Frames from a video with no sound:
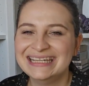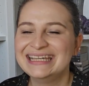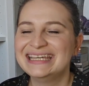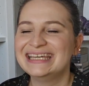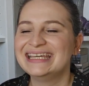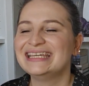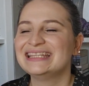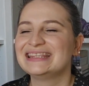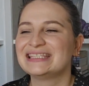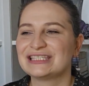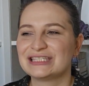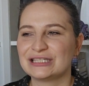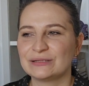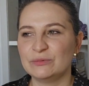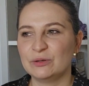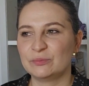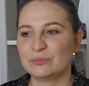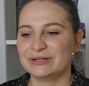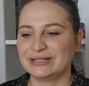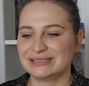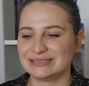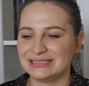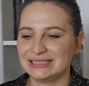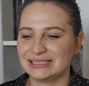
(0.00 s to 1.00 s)
in the summer
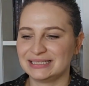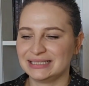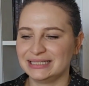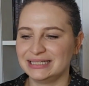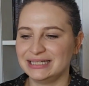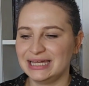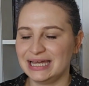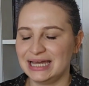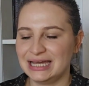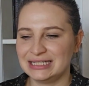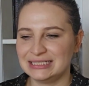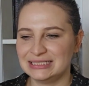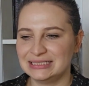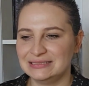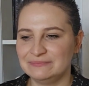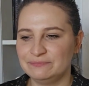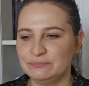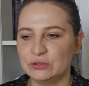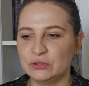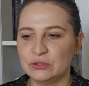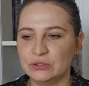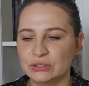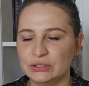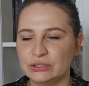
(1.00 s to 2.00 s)
practically,
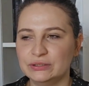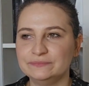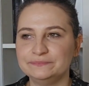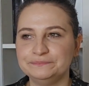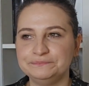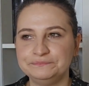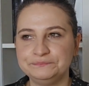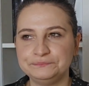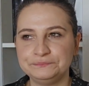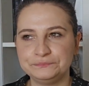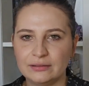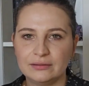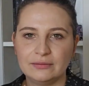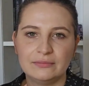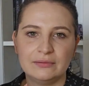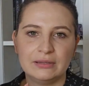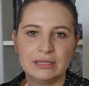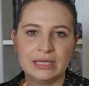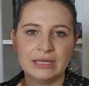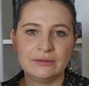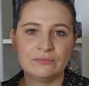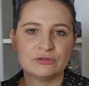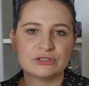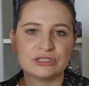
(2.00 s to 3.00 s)
but
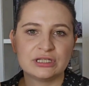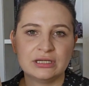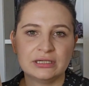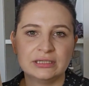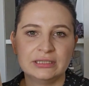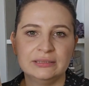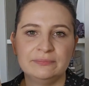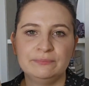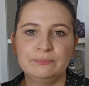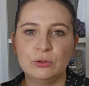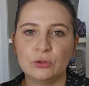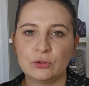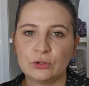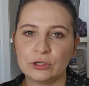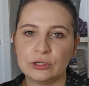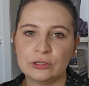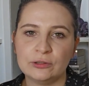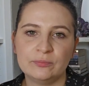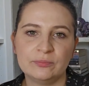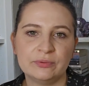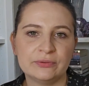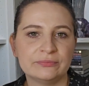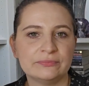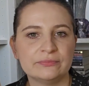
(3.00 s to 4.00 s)
it was a book
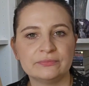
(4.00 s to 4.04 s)
club.